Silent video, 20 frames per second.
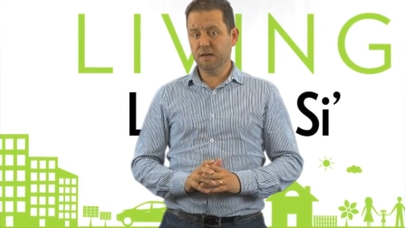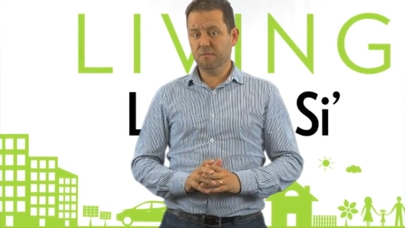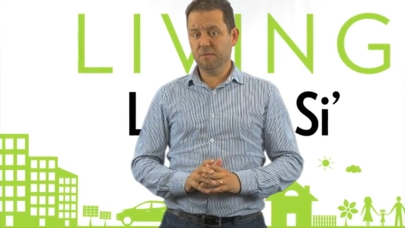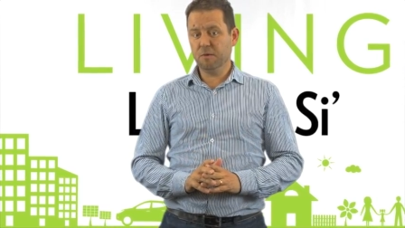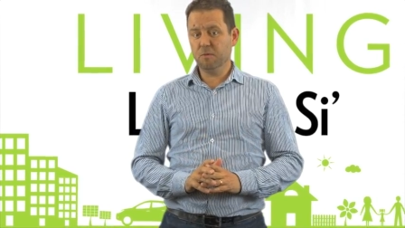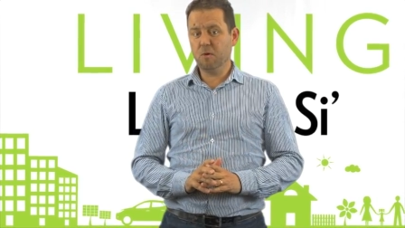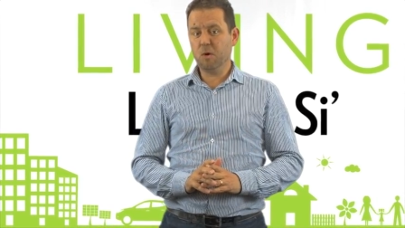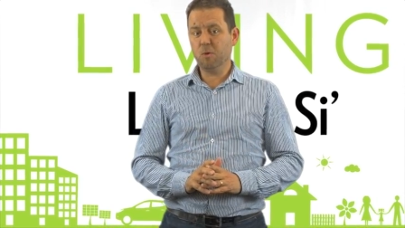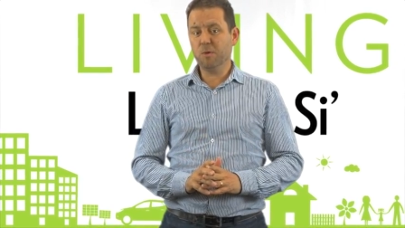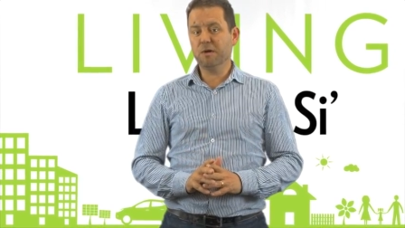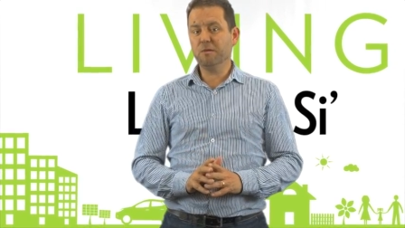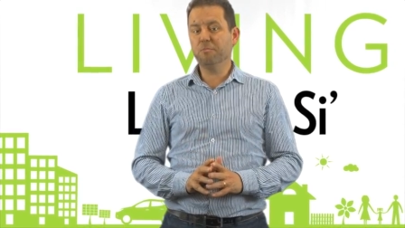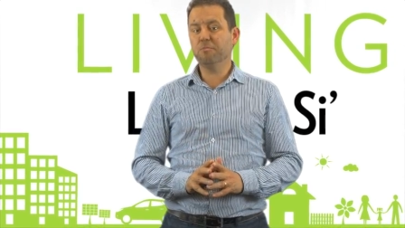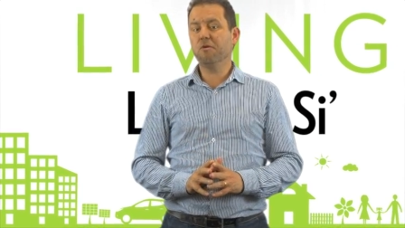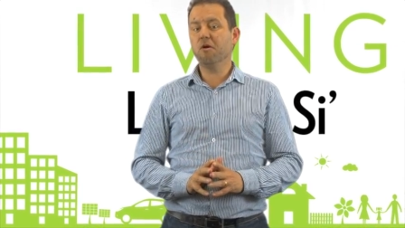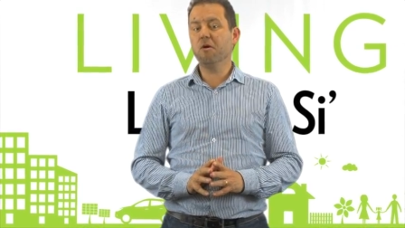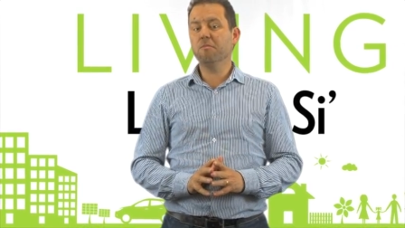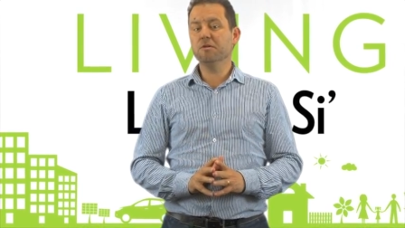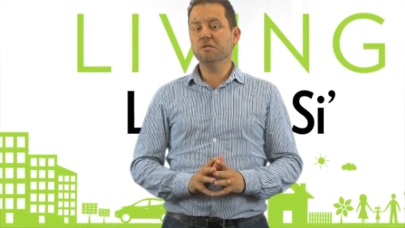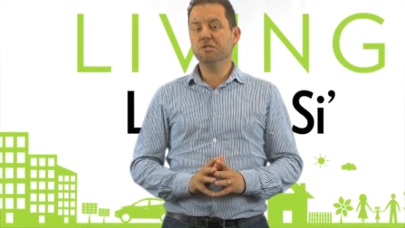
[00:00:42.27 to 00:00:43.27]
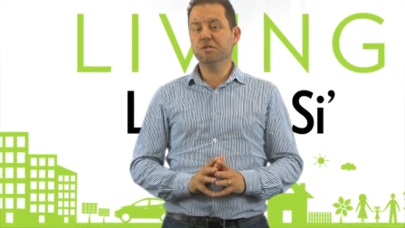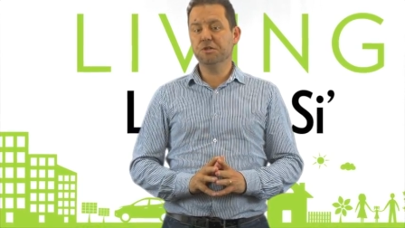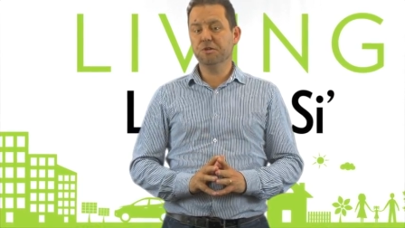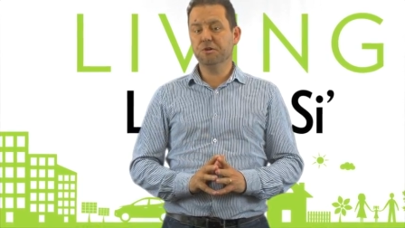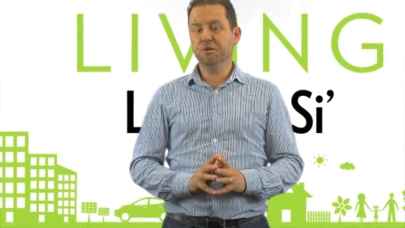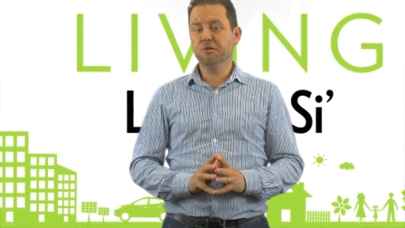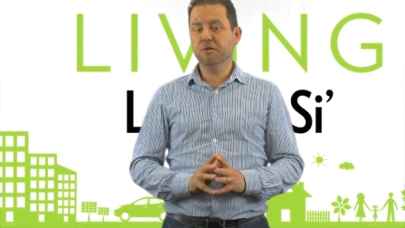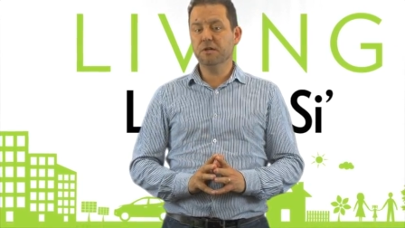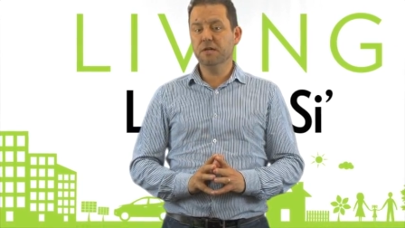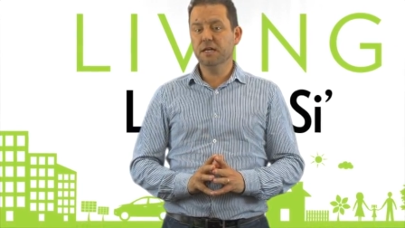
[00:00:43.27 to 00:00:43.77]
But what we can promise
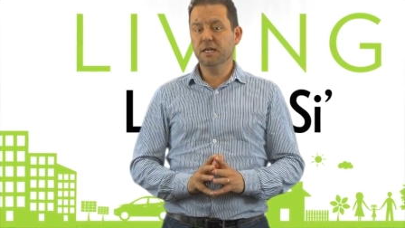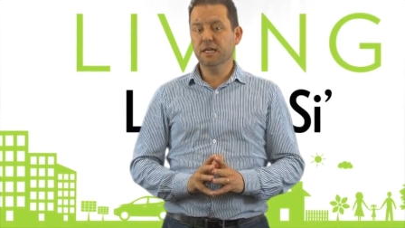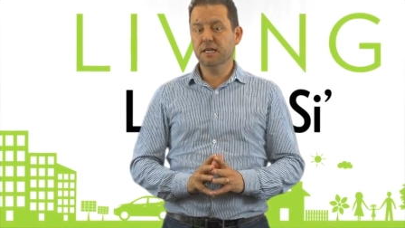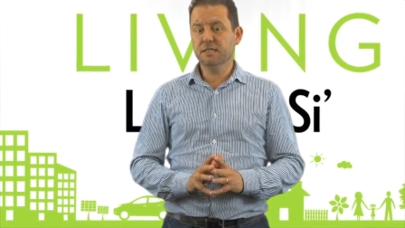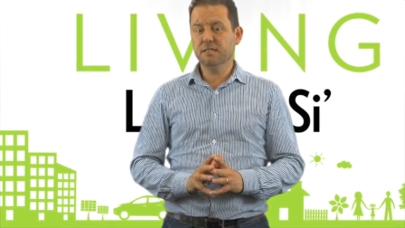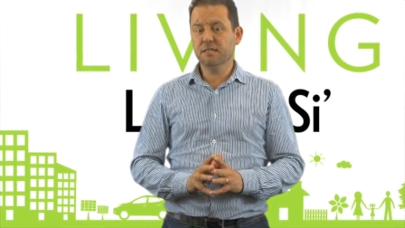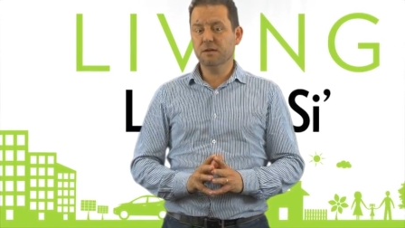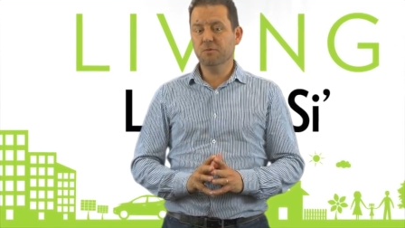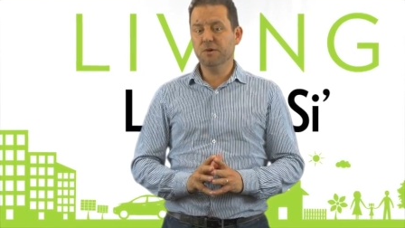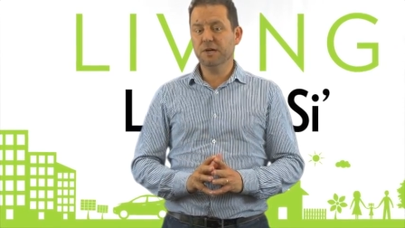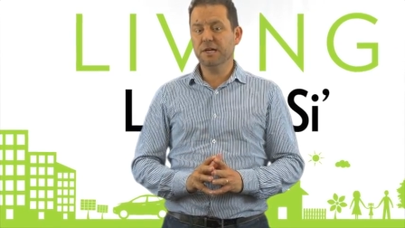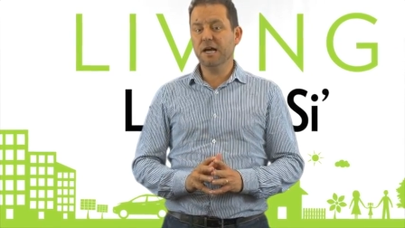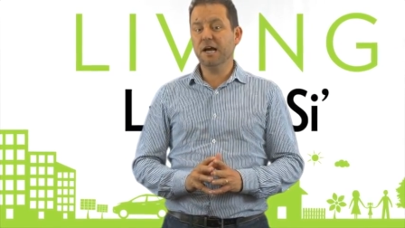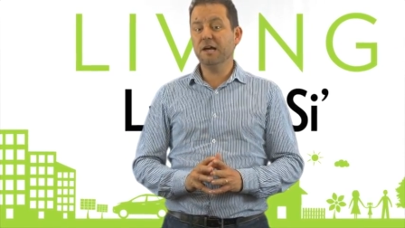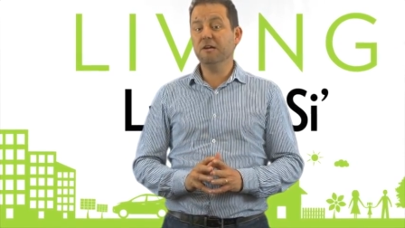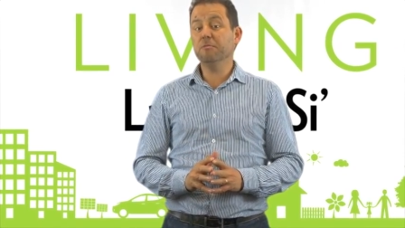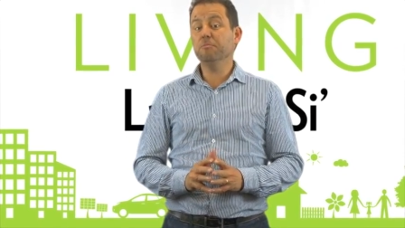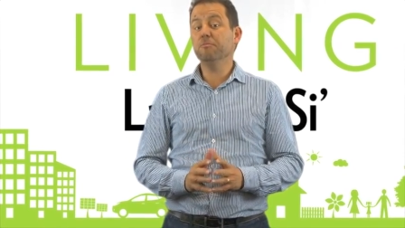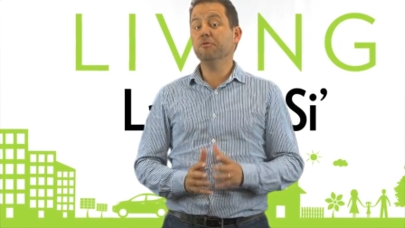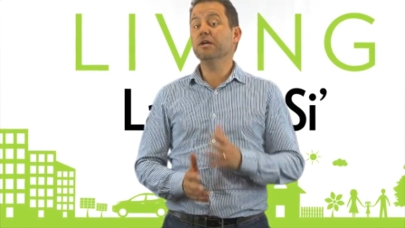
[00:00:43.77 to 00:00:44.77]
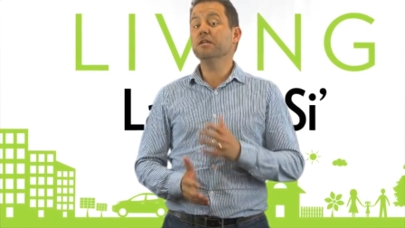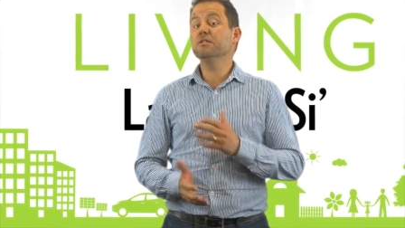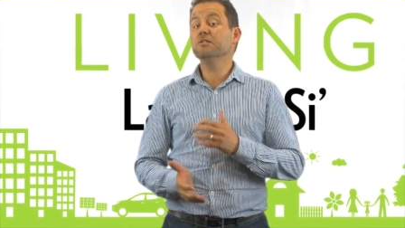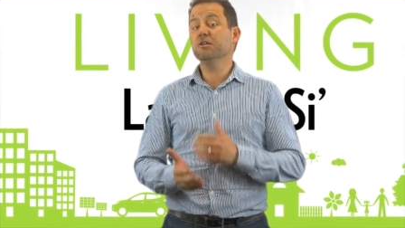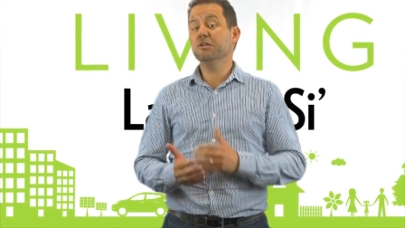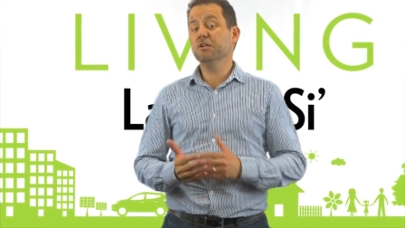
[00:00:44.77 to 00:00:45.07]
you is that we're going to bring to